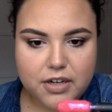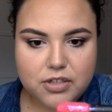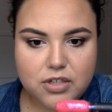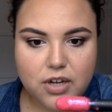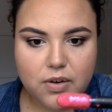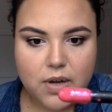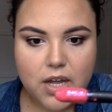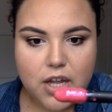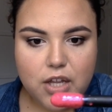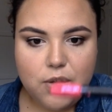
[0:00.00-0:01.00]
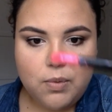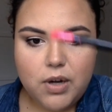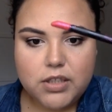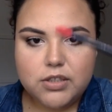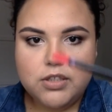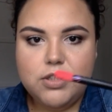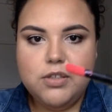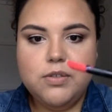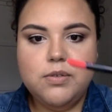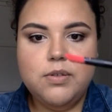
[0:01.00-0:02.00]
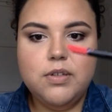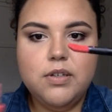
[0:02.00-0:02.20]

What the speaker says: So you want to